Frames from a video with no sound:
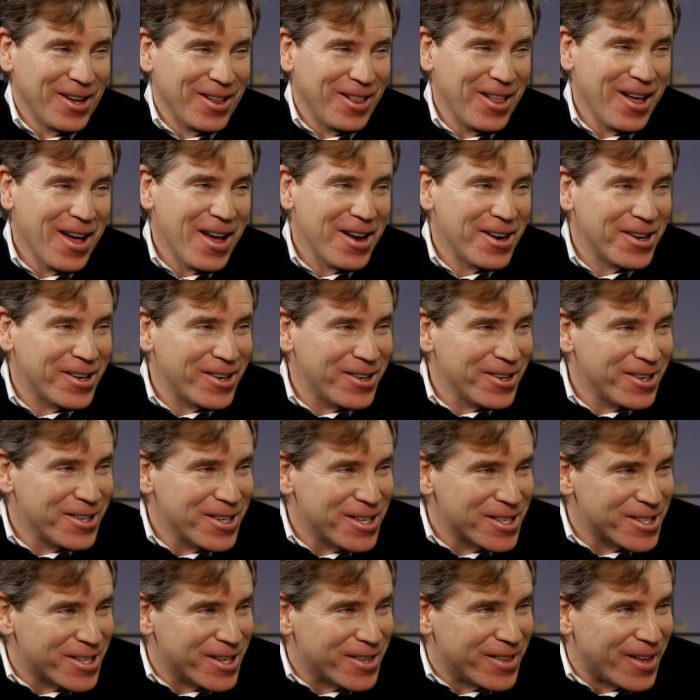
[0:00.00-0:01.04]
lot of
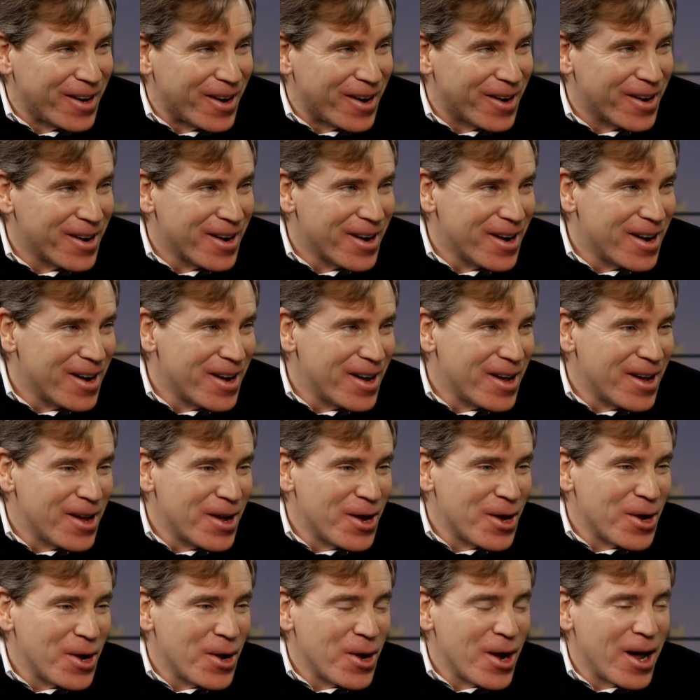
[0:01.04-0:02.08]
goodness in there.
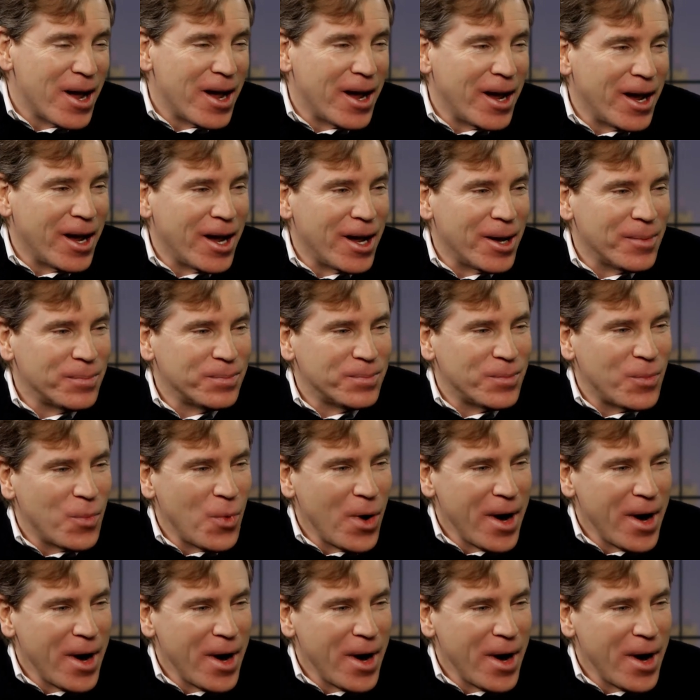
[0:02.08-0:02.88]
Um,